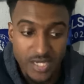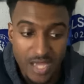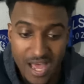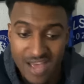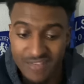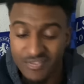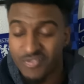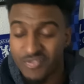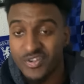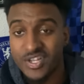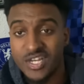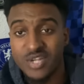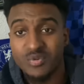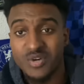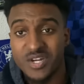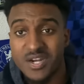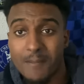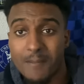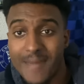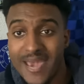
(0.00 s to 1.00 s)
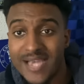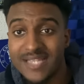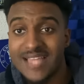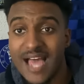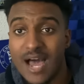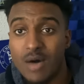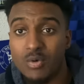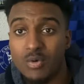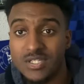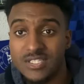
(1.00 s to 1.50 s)
I have a feeling we're going to make
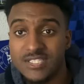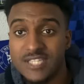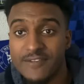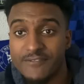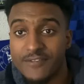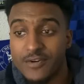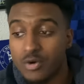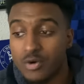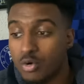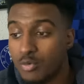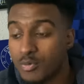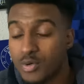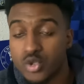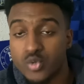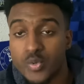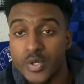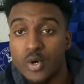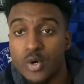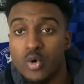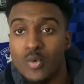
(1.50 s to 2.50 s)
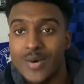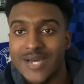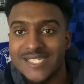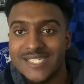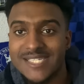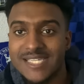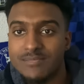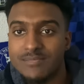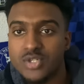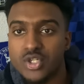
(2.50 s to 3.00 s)
that one difficult because we always
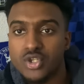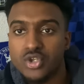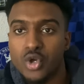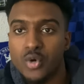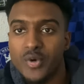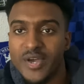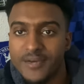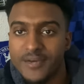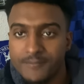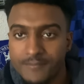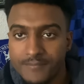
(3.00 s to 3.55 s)
seem to do it.